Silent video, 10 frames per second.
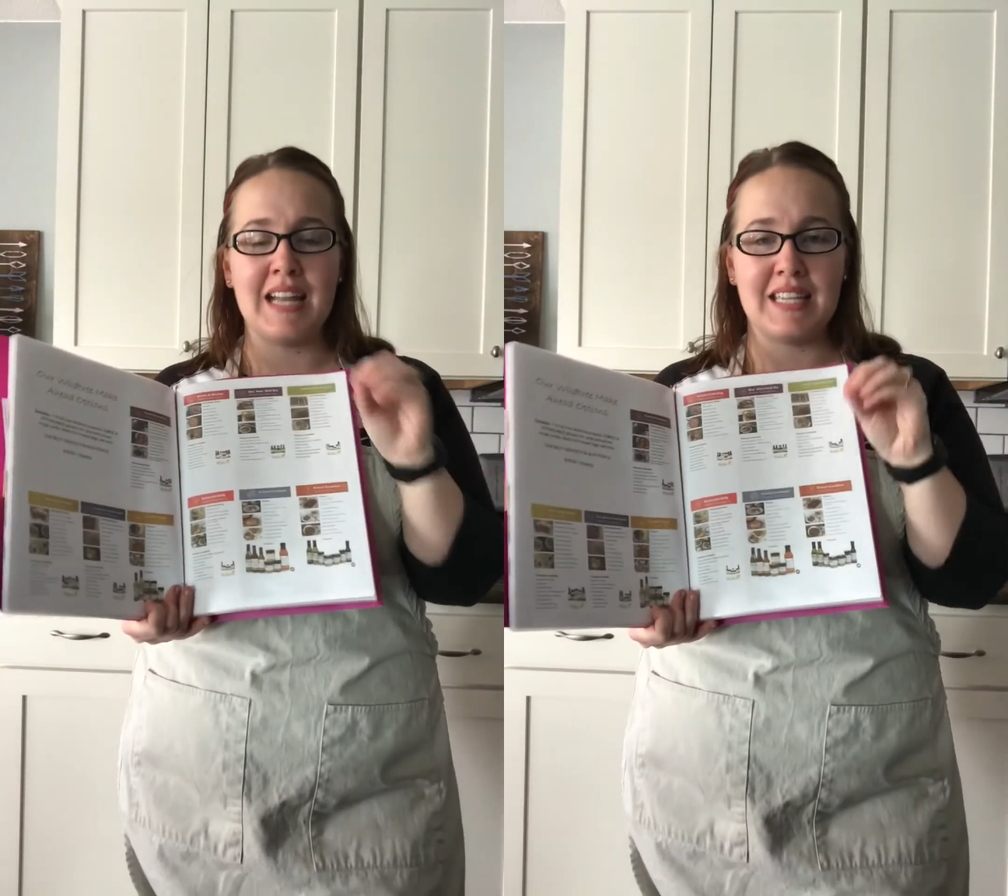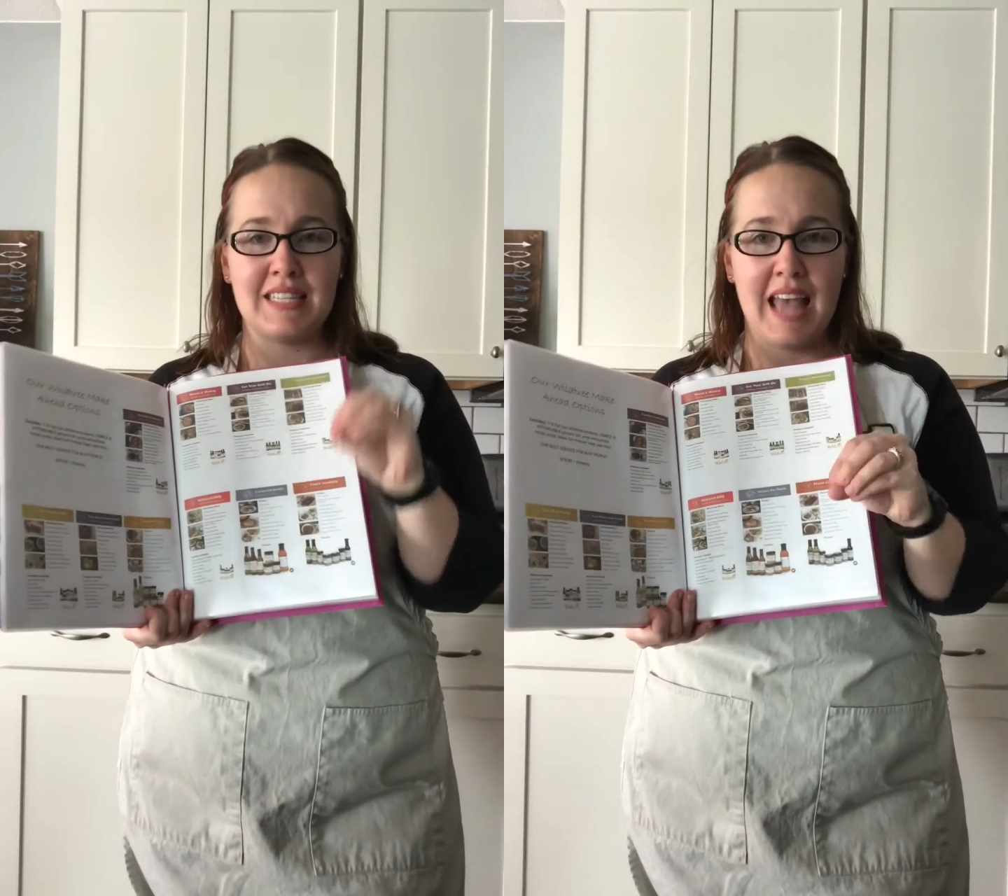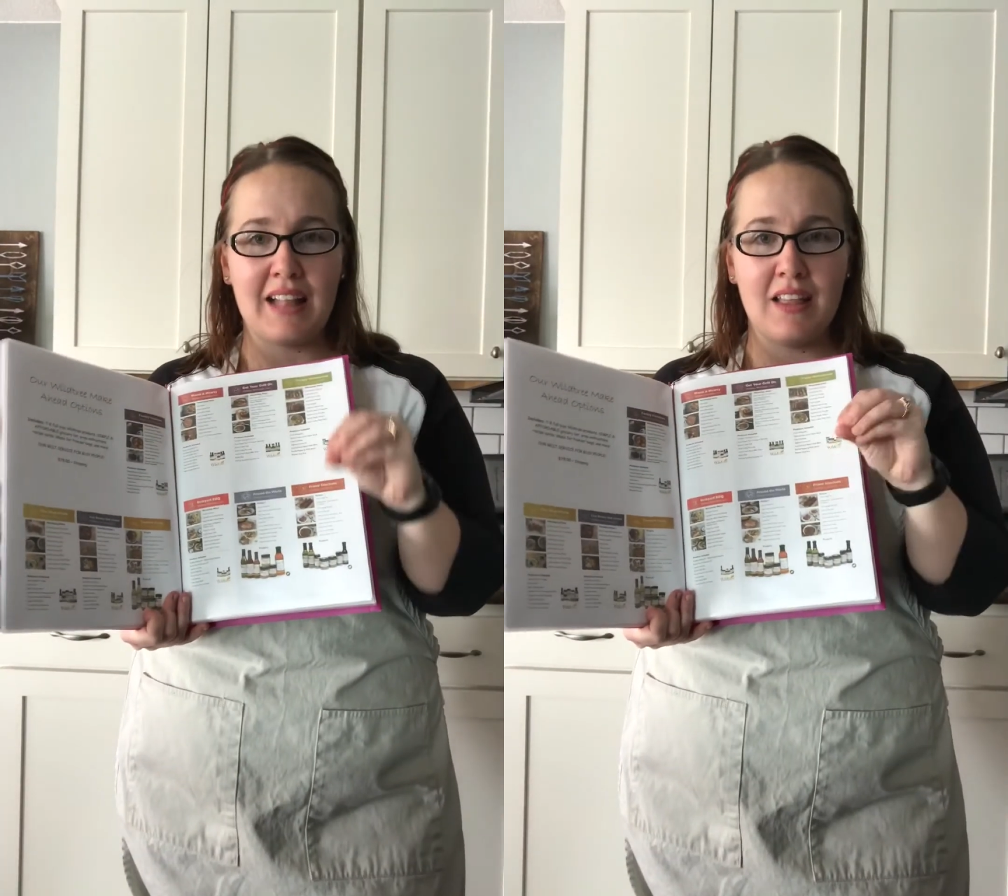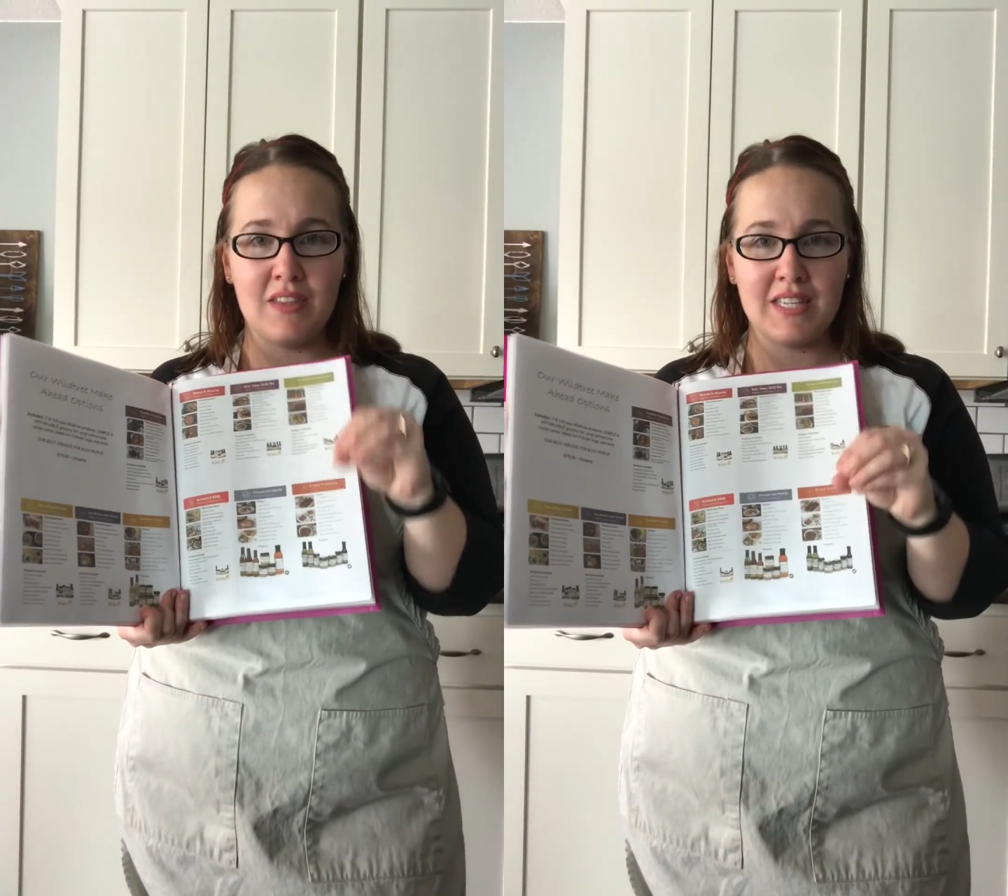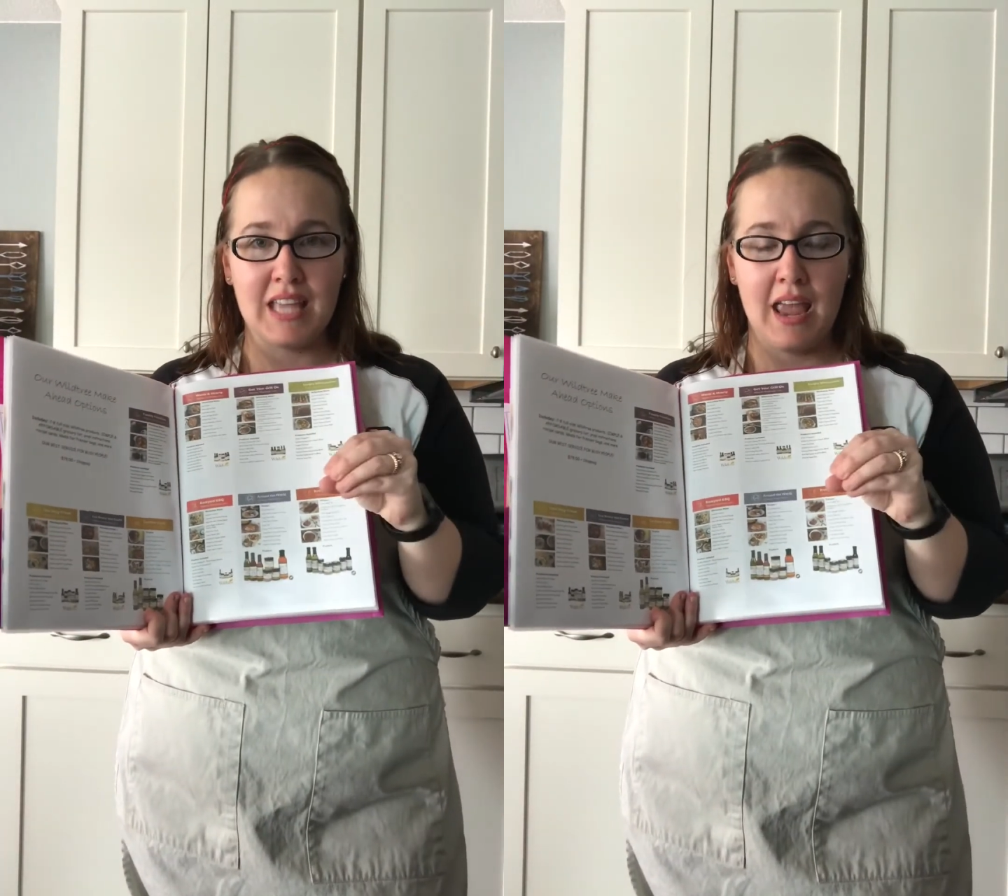is exactly
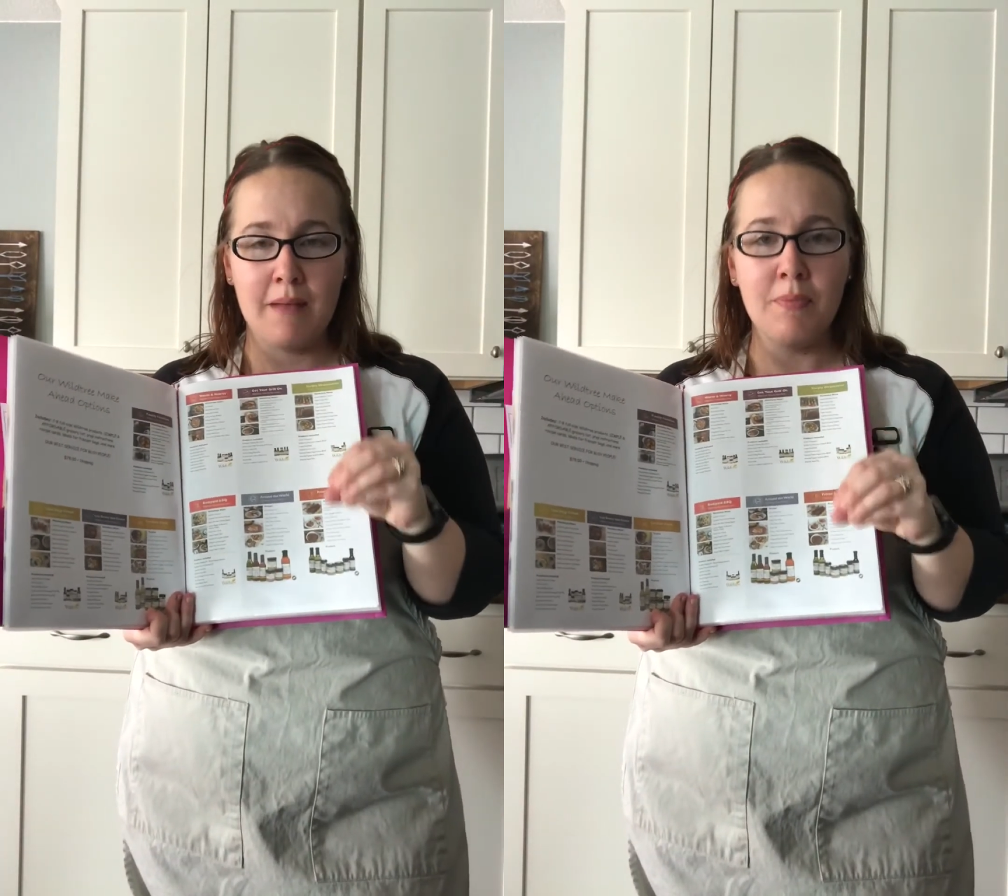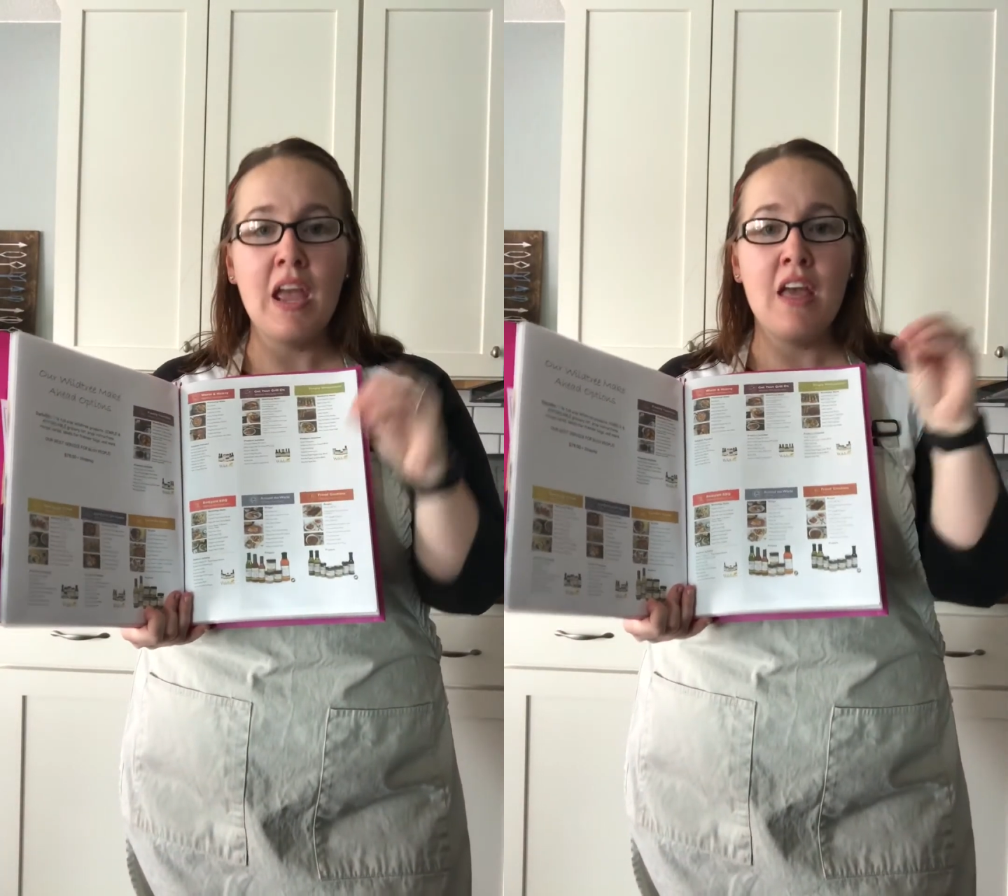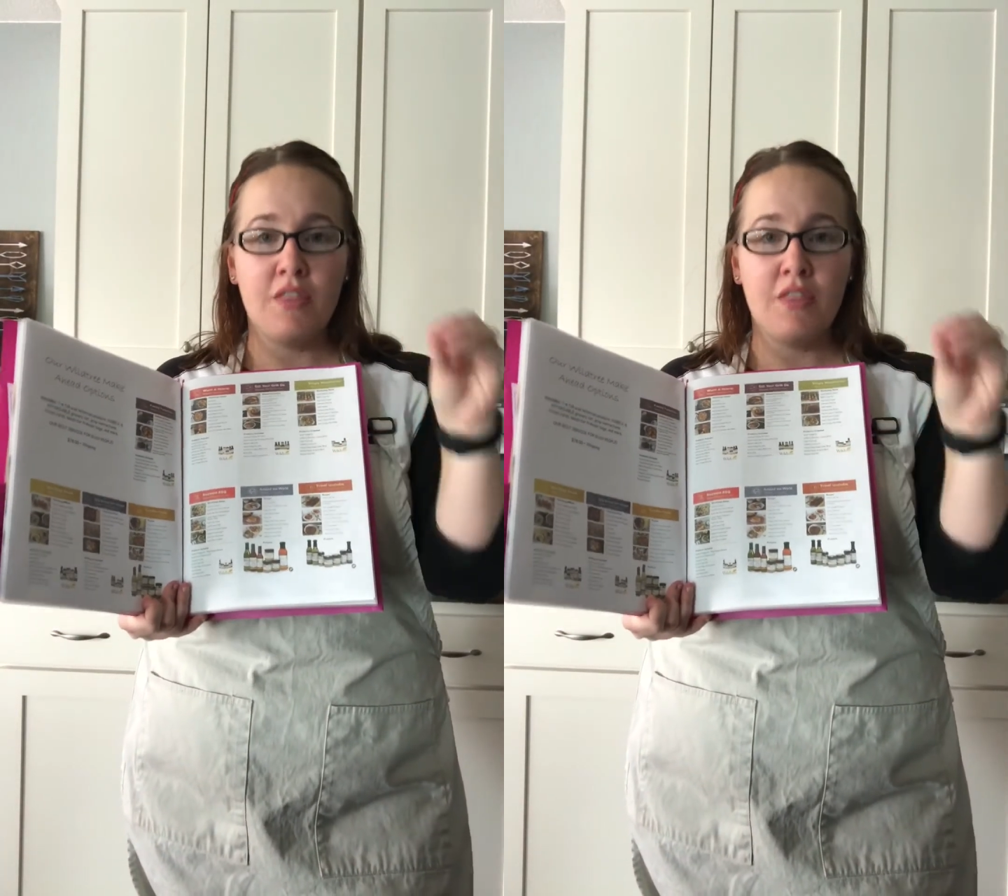the same.